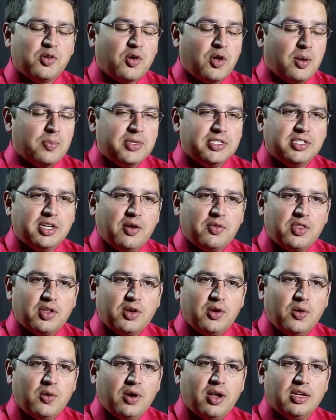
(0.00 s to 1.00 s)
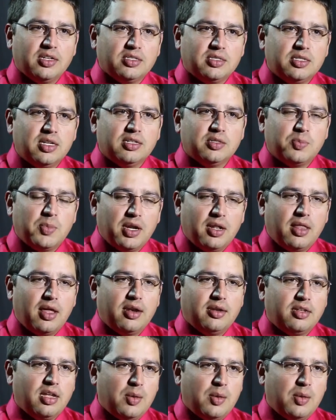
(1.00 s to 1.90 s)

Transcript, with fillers: Growing up in South Dakota, I, I spent a lot of